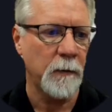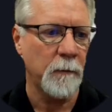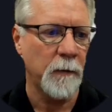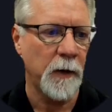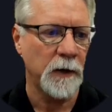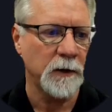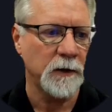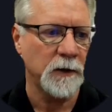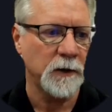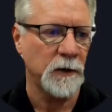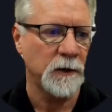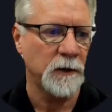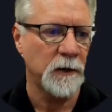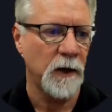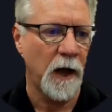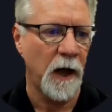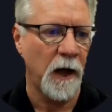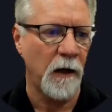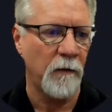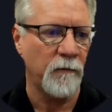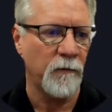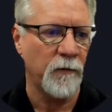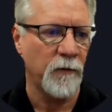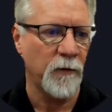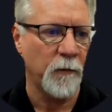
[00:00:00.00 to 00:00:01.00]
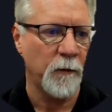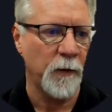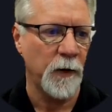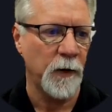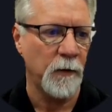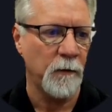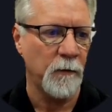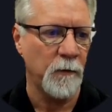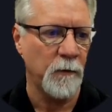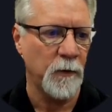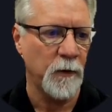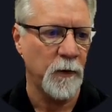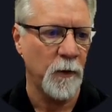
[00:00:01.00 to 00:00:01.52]
a bunch of stuff.
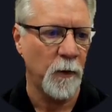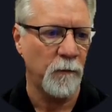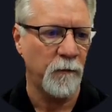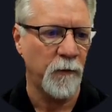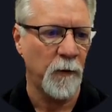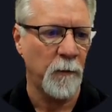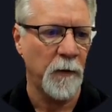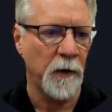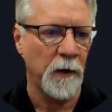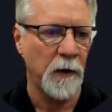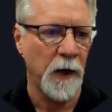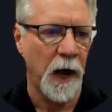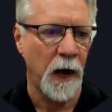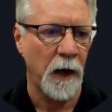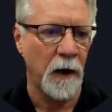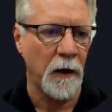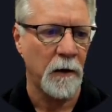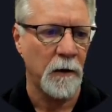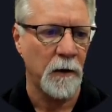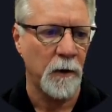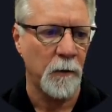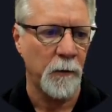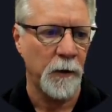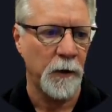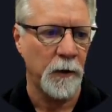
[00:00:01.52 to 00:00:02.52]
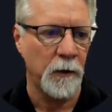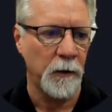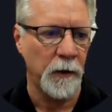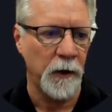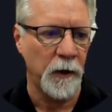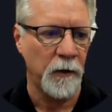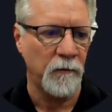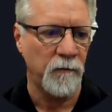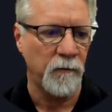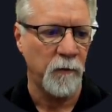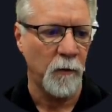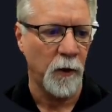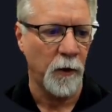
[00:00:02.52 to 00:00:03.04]
So from the editor, we
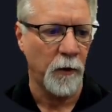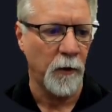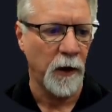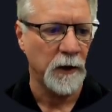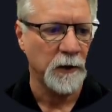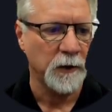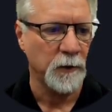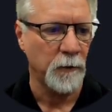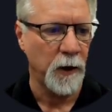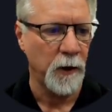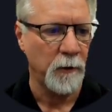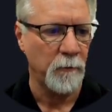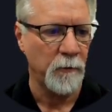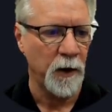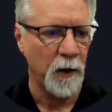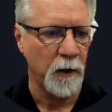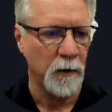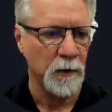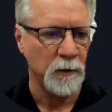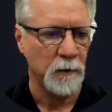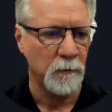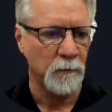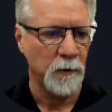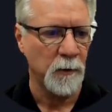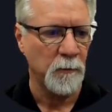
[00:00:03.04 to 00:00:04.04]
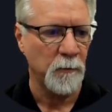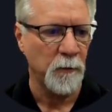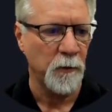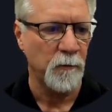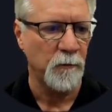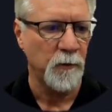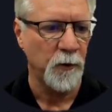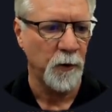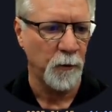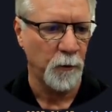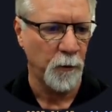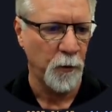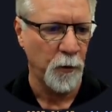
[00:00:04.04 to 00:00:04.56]
deleted 4. That's great. We also removed
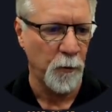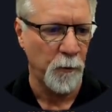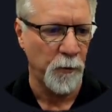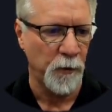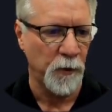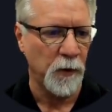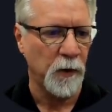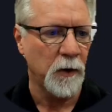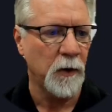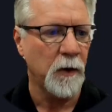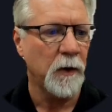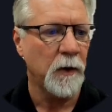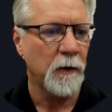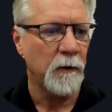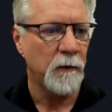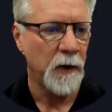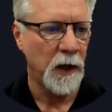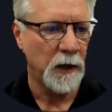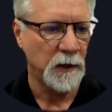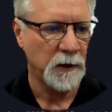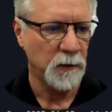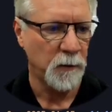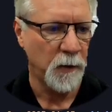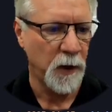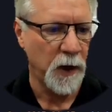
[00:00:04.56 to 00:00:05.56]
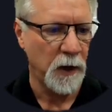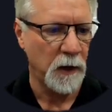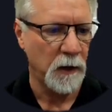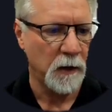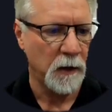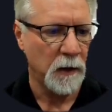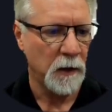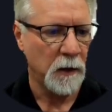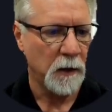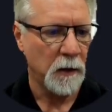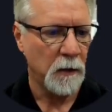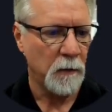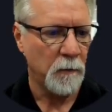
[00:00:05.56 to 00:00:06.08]
the group. That's
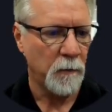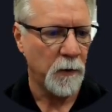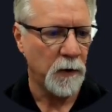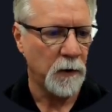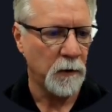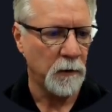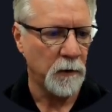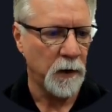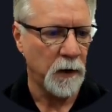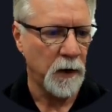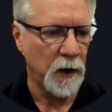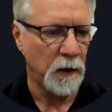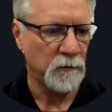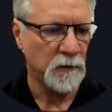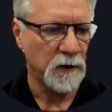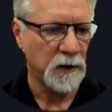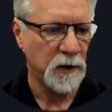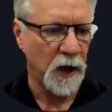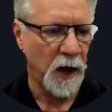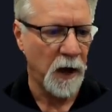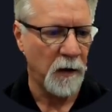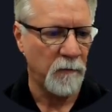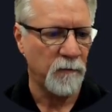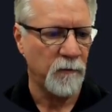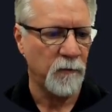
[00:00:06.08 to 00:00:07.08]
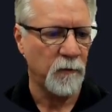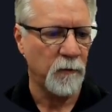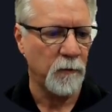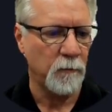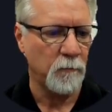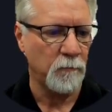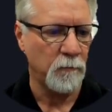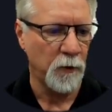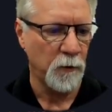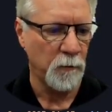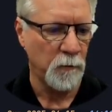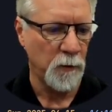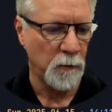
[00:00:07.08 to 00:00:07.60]
great. We deleted FCF.
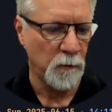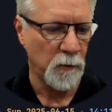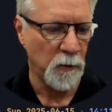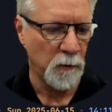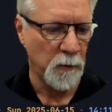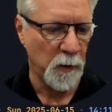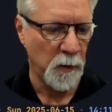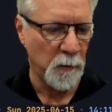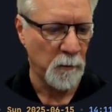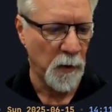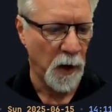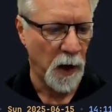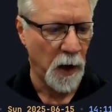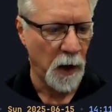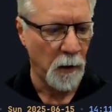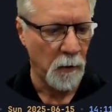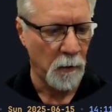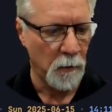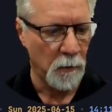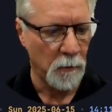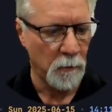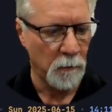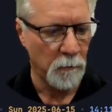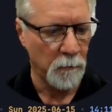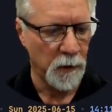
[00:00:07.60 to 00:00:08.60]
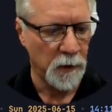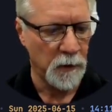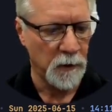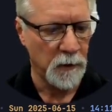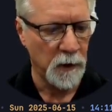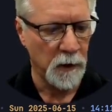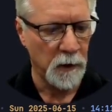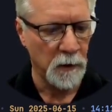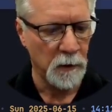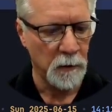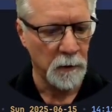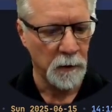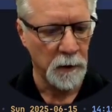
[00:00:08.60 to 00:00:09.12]
Boom, boom, boom, boom. Uh-oh, we
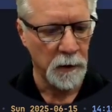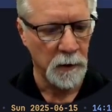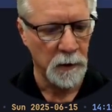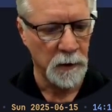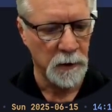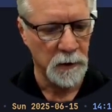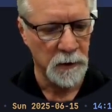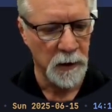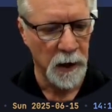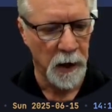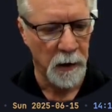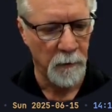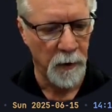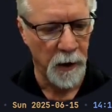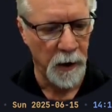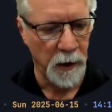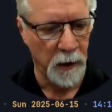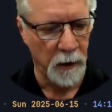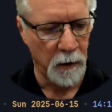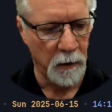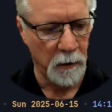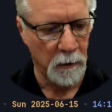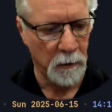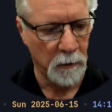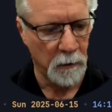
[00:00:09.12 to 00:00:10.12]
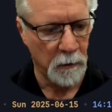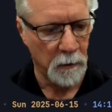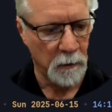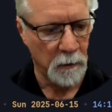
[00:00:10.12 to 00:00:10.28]
didn't delete this guy right here